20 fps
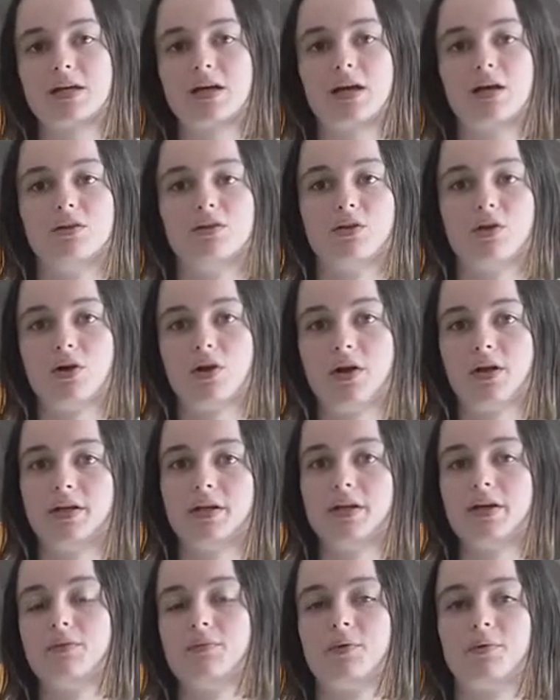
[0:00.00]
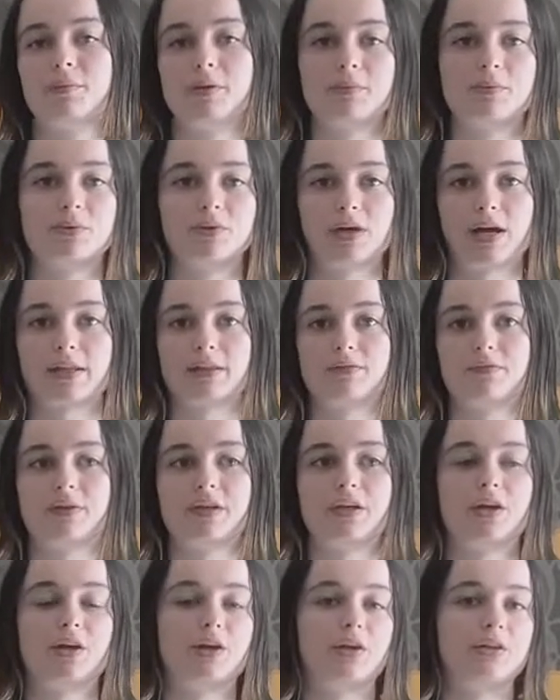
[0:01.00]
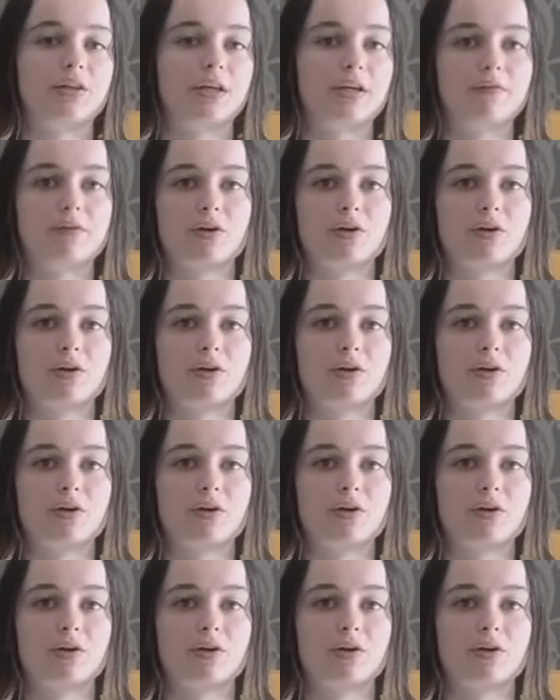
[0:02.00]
a lot when people like the video. Leave a